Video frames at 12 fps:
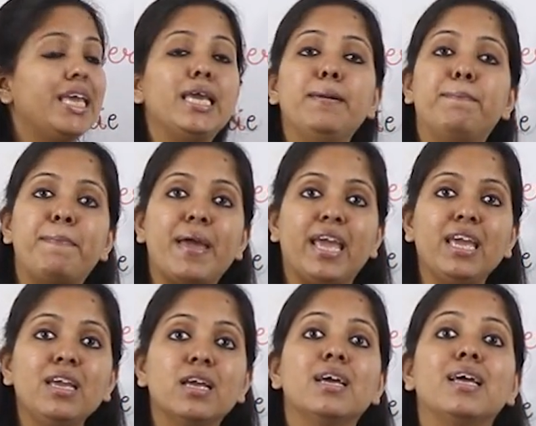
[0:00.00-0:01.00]
Ils
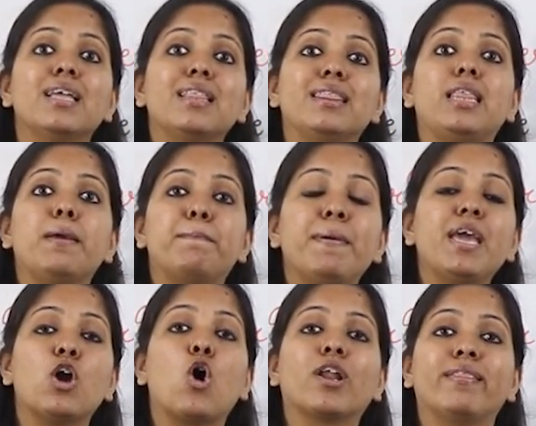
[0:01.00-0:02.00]
payent, they
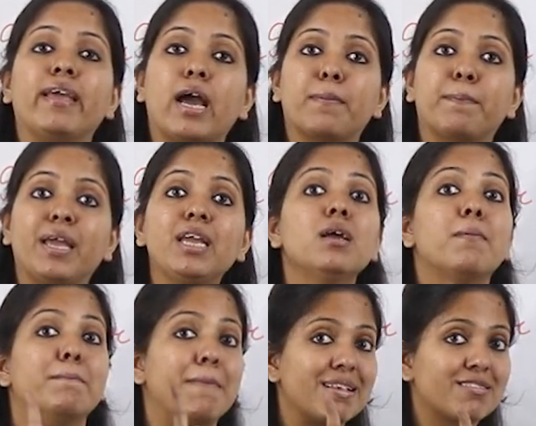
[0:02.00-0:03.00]
pay or they are paying,
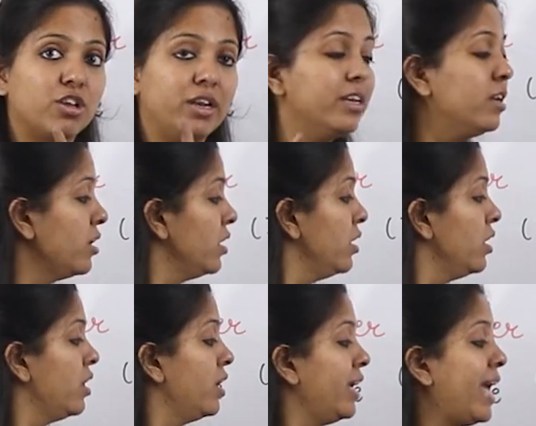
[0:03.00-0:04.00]
masculine.
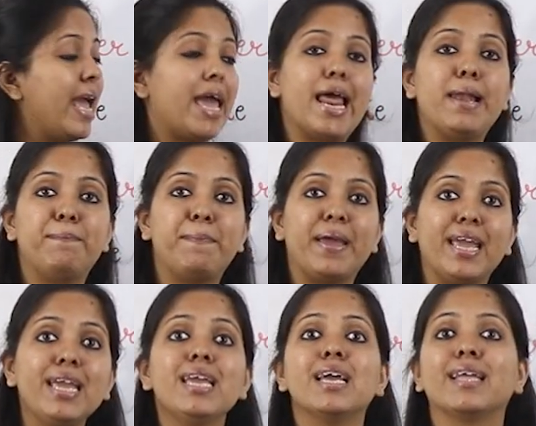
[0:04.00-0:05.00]
Elle
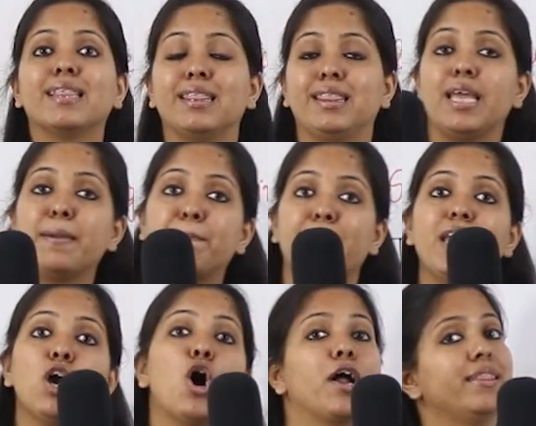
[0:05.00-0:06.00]
paye, they
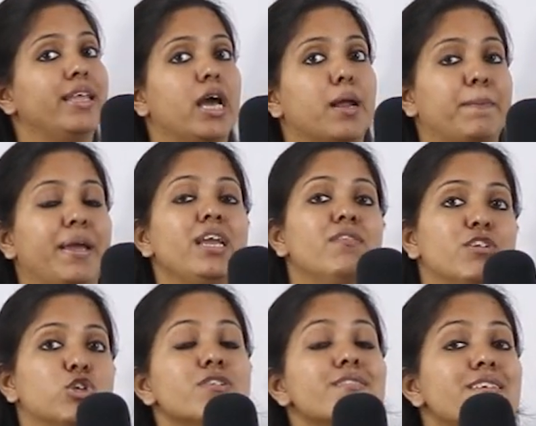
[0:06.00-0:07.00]
pay or they are paying,
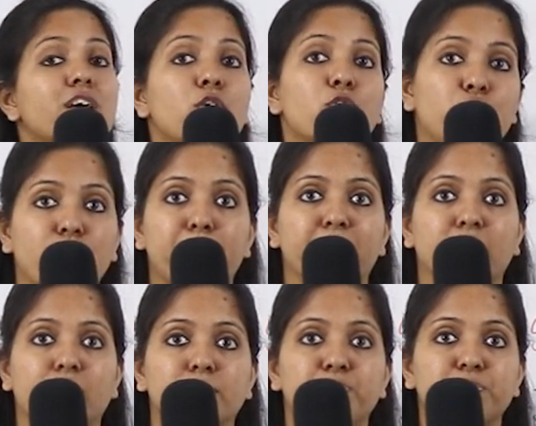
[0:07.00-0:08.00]
which is
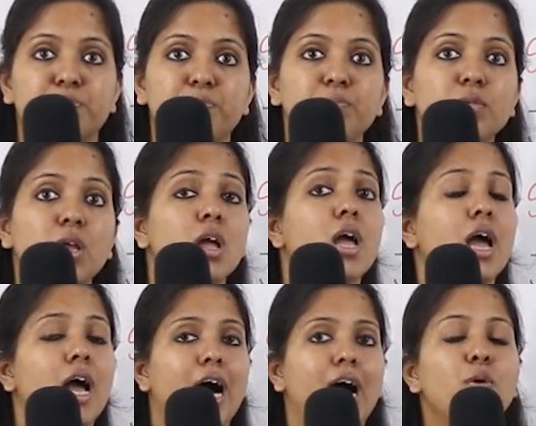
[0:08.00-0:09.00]
feminine.
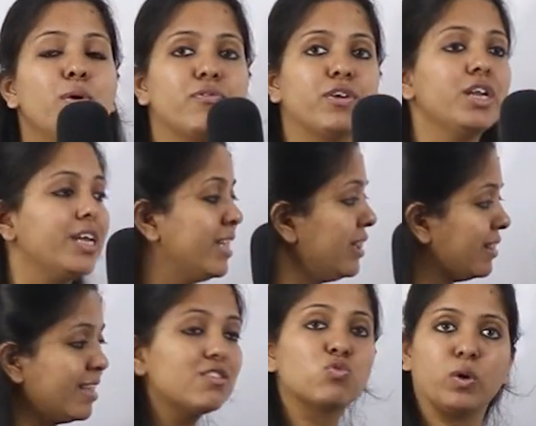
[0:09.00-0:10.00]
However, in
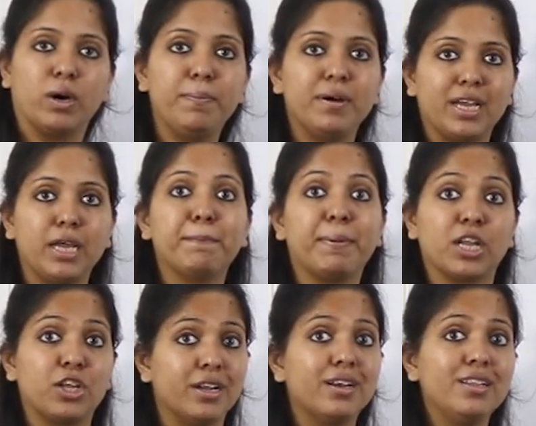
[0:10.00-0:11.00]
this verb, in
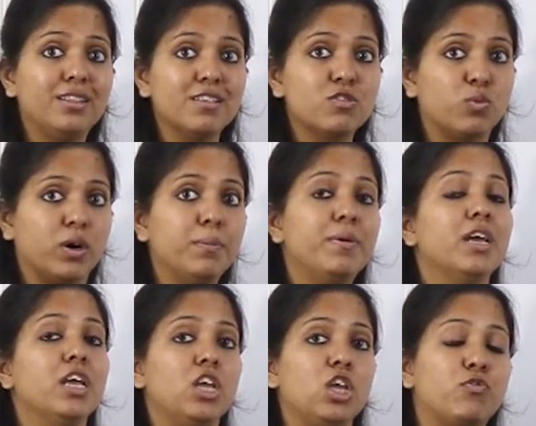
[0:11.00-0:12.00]
particularly this verb,
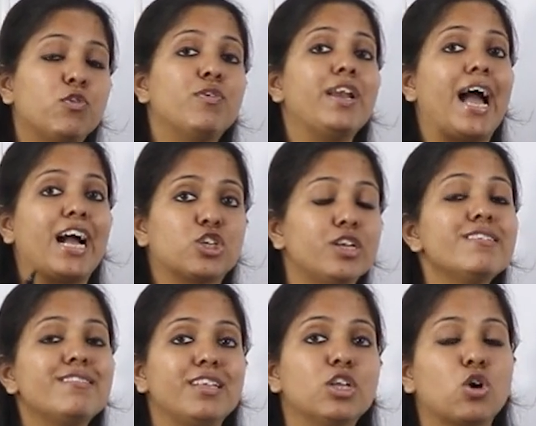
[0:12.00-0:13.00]
if you will actually
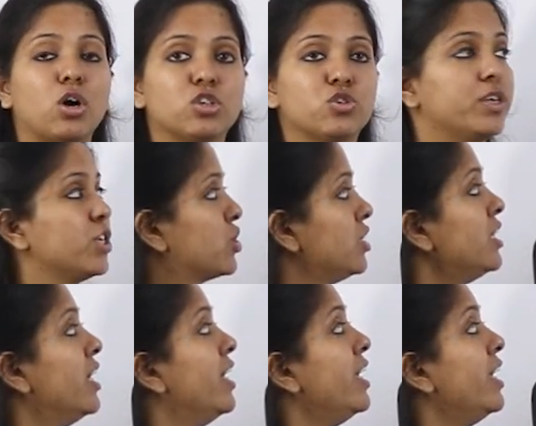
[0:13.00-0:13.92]
see the conjugation,